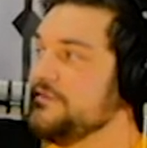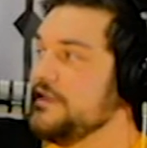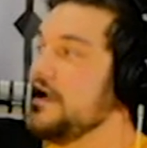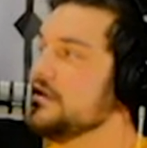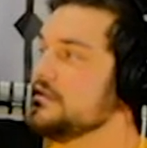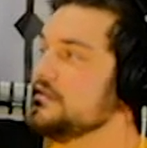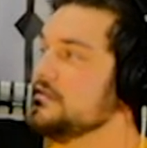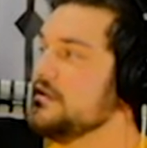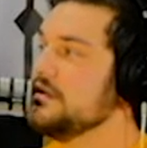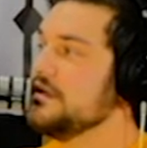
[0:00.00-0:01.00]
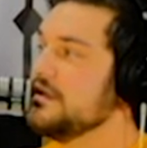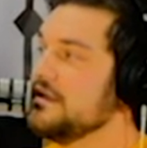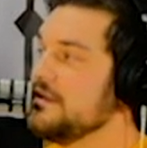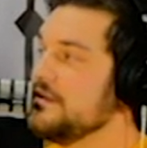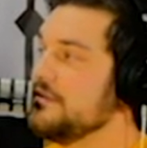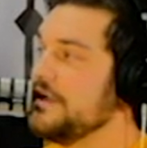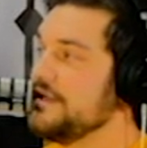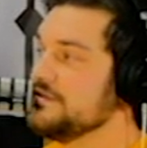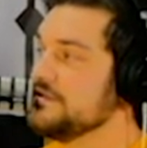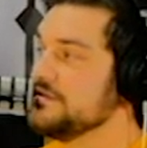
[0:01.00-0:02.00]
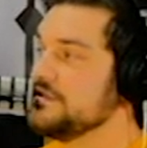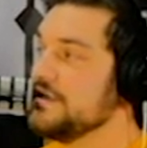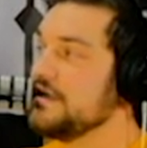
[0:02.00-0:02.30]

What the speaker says: flyers, right? So it was a Dark